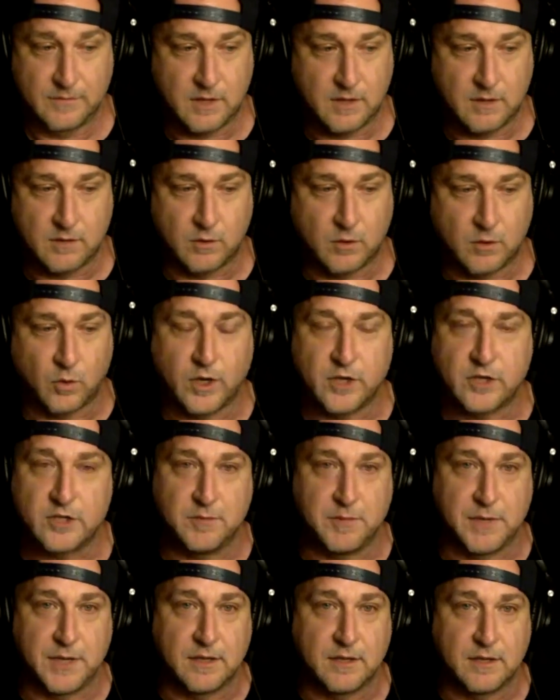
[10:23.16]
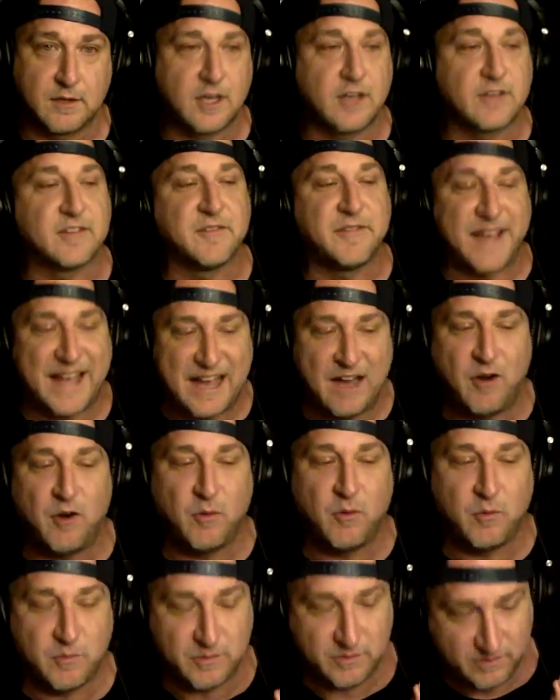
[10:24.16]
crushed me because of
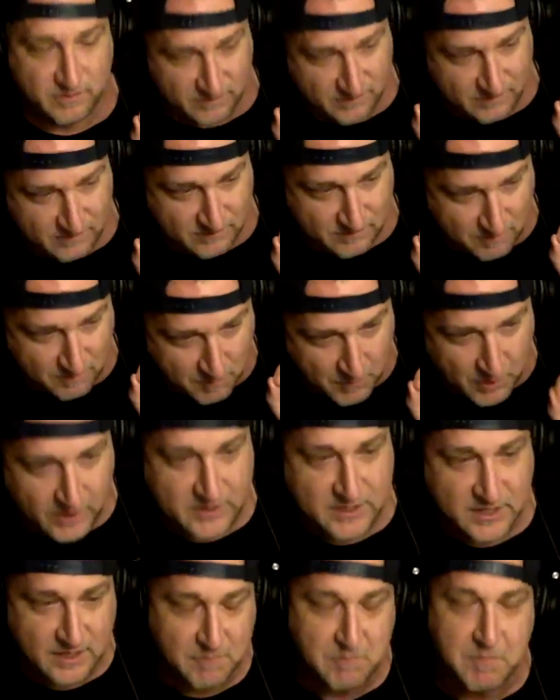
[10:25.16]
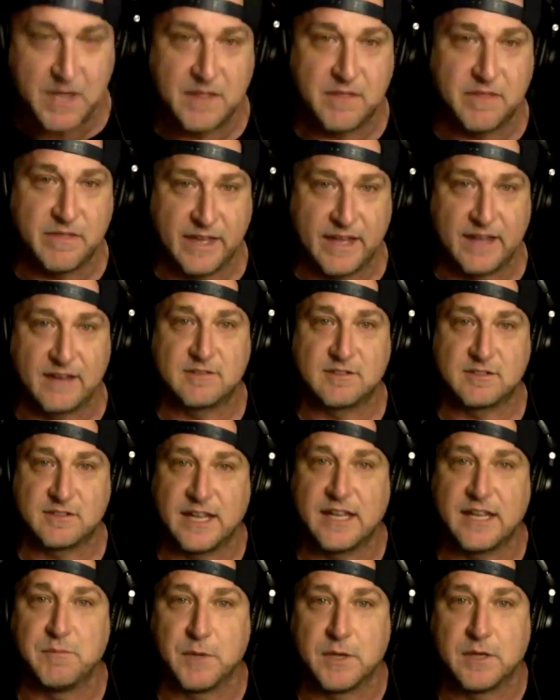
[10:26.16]
how much he meant that
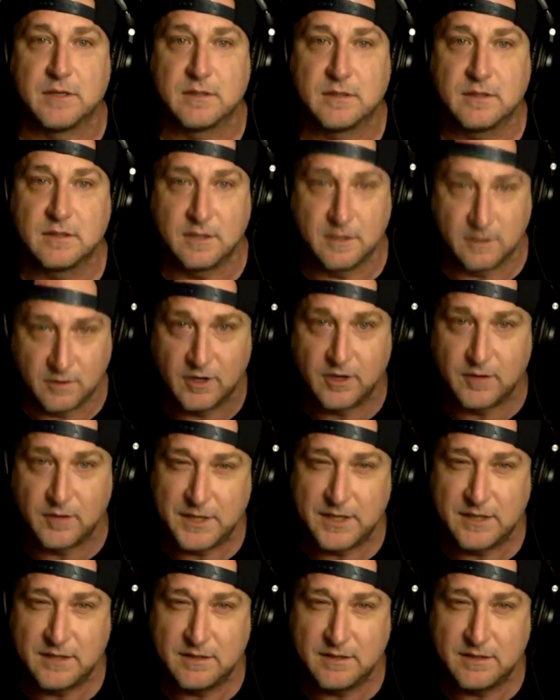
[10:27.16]
statement. Do you know what I mean?